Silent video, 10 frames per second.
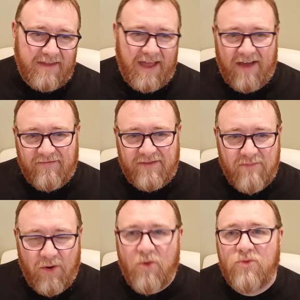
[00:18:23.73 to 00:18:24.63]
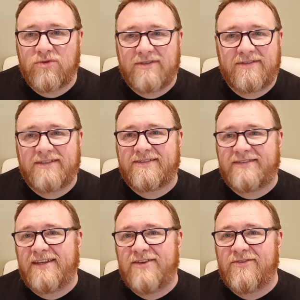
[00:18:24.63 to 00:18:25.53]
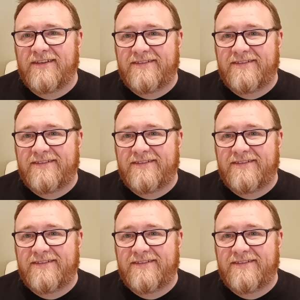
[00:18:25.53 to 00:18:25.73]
They have the malts, they just, you know,